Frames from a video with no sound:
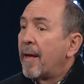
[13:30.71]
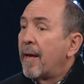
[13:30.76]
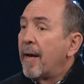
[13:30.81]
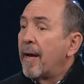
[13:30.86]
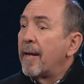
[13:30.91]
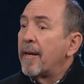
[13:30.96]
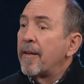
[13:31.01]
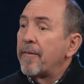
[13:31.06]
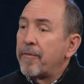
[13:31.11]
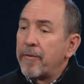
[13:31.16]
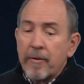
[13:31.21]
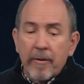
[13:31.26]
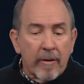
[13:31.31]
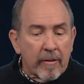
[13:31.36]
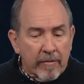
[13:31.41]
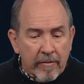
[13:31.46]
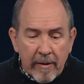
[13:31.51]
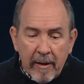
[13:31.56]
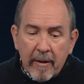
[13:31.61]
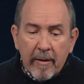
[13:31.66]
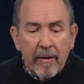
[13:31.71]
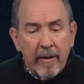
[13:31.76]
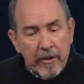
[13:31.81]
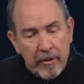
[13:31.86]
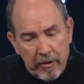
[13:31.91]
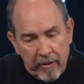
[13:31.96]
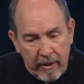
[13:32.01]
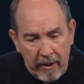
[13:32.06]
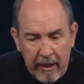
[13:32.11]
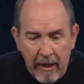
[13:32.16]
And if you're a sinner and
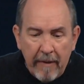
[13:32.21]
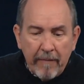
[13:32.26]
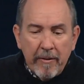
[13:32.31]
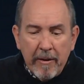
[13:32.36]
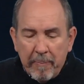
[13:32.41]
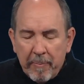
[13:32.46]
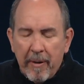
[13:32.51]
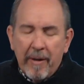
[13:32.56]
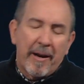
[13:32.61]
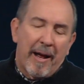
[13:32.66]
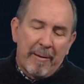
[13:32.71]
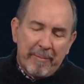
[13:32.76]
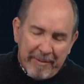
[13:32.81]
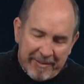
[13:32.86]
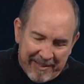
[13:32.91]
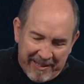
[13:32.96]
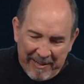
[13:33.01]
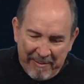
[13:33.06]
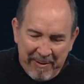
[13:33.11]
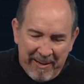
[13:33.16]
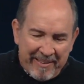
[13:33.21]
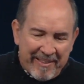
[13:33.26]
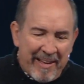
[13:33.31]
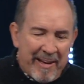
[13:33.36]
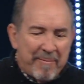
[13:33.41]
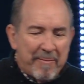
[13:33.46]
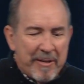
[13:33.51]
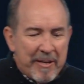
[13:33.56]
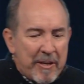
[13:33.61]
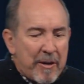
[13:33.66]
you're an evening person, no, I'm just kidding about
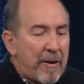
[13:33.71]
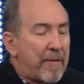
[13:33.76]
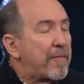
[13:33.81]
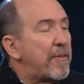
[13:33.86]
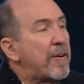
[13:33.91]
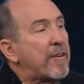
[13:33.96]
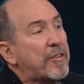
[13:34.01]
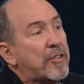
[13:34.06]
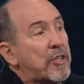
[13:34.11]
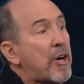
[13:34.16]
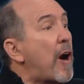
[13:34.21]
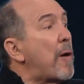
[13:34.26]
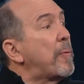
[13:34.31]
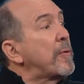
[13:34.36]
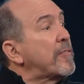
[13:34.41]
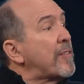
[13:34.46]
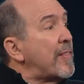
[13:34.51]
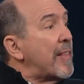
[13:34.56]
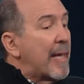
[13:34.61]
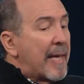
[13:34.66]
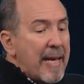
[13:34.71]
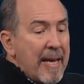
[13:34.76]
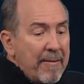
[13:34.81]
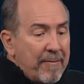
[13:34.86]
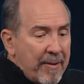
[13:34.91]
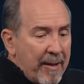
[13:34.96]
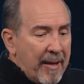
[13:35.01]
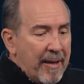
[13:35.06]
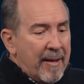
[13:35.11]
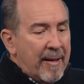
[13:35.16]
that. But, you know, if you're sharpest in the
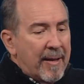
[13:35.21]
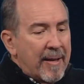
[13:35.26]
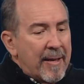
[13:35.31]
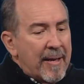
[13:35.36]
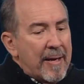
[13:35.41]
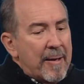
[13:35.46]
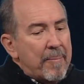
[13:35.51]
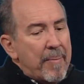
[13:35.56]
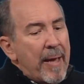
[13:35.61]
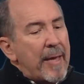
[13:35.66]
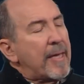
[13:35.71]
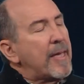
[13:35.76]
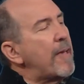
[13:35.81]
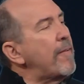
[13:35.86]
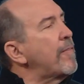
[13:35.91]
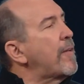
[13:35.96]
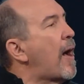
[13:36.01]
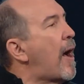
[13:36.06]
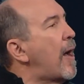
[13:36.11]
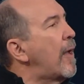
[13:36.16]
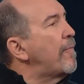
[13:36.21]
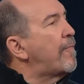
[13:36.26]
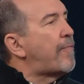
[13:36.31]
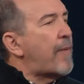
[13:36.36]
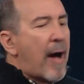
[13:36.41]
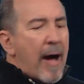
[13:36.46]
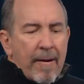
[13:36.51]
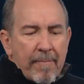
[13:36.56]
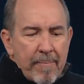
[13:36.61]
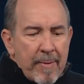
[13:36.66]
evening, man, give God
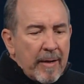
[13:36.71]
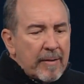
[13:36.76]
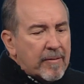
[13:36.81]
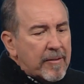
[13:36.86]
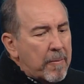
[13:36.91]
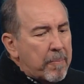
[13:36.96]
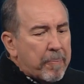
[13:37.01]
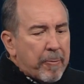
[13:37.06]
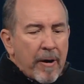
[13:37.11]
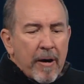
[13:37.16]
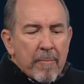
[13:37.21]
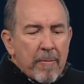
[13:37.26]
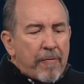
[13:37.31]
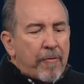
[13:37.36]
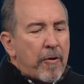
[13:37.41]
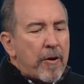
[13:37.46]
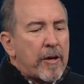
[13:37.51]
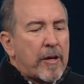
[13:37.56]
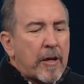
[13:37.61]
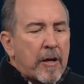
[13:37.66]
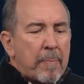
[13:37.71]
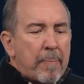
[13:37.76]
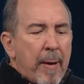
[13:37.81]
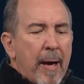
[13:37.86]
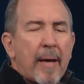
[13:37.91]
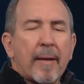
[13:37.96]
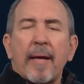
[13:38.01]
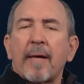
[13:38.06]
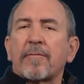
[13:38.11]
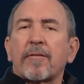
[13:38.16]
5 minutes in prayer before you go to
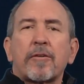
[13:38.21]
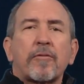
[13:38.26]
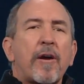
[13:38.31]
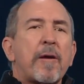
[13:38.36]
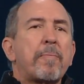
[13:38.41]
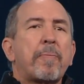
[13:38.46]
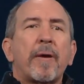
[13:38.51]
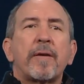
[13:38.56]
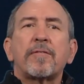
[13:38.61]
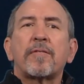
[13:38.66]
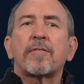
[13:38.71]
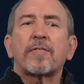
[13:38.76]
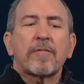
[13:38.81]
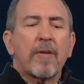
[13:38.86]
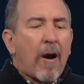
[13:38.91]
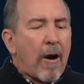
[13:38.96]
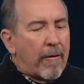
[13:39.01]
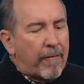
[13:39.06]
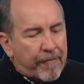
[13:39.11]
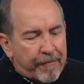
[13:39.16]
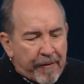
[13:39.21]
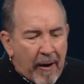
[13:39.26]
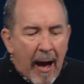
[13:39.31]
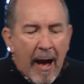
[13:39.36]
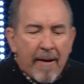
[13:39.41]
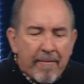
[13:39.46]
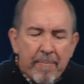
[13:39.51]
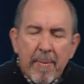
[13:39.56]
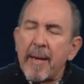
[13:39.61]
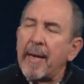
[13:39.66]
bed. That's a great place to start.
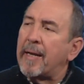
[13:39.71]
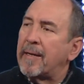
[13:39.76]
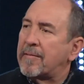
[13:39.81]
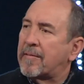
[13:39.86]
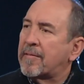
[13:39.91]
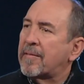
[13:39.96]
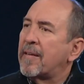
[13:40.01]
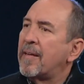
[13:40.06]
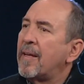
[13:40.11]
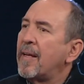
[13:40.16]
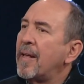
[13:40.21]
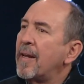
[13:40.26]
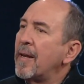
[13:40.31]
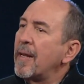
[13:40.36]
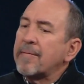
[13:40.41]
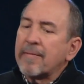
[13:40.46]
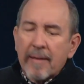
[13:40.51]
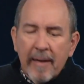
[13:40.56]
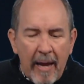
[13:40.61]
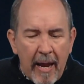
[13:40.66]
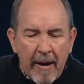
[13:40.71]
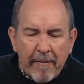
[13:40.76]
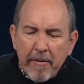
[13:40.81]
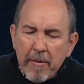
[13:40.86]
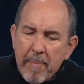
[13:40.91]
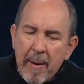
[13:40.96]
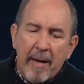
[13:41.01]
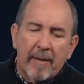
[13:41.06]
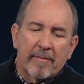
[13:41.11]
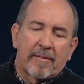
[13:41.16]
5 minutes. Listen,
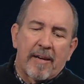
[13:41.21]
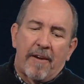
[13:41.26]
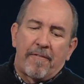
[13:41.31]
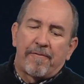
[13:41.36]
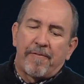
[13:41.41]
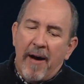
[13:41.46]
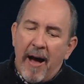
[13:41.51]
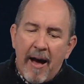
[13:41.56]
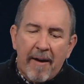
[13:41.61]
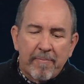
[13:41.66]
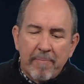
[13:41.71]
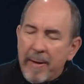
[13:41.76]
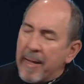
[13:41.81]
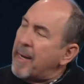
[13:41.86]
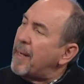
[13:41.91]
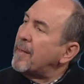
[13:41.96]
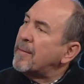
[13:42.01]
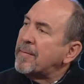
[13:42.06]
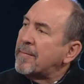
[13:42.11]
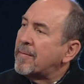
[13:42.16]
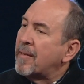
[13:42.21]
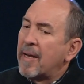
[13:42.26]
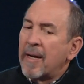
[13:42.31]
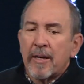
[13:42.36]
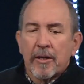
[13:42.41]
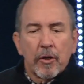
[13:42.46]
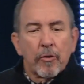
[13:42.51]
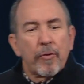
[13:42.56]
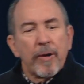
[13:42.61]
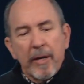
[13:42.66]
everybody's got 5 minutes
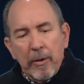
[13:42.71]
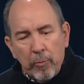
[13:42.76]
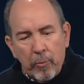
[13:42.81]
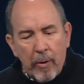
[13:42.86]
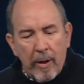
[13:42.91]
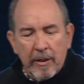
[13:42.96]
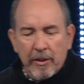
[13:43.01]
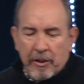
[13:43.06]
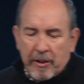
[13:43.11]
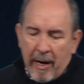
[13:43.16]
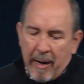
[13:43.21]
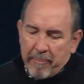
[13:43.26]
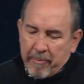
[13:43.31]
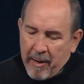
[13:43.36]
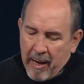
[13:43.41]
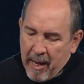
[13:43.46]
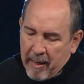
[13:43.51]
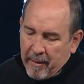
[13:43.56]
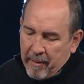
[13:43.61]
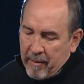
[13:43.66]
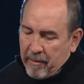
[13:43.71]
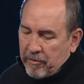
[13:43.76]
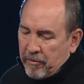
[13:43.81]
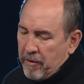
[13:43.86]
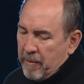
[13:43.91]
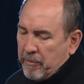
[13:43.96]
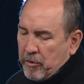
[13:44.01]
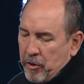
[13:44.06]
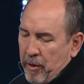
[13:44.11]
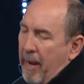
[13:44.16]
to read one chapter out of the
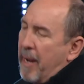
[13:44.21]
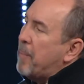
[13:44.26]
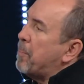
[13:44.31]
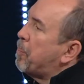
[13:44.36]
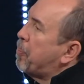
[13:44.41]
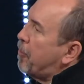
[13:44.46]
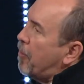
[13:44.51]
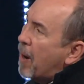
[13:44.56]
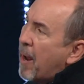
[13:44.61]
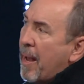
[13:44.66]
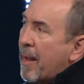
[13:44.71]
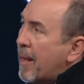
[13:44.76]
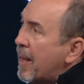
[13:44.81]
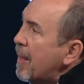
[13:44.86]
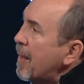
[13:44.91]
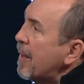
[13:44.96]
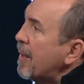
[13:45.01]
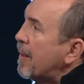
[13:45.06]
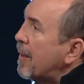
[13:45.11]
scripture and pray